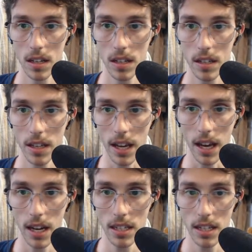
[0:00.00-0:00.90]
Okay,
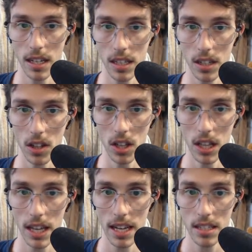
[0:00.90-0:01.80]
I need a little
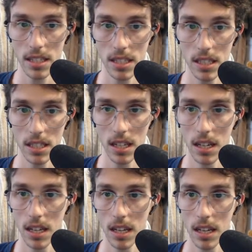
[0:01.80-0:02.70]
less
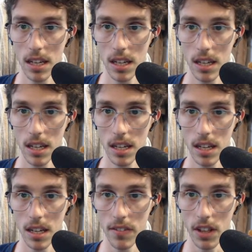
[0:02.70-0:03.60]

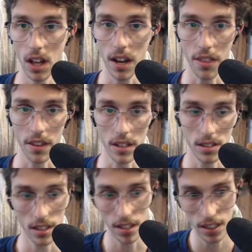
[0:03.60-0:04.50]
of a lot of things
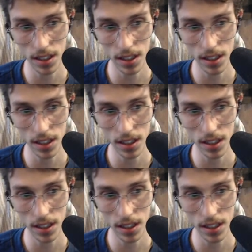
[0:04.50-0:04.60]
here.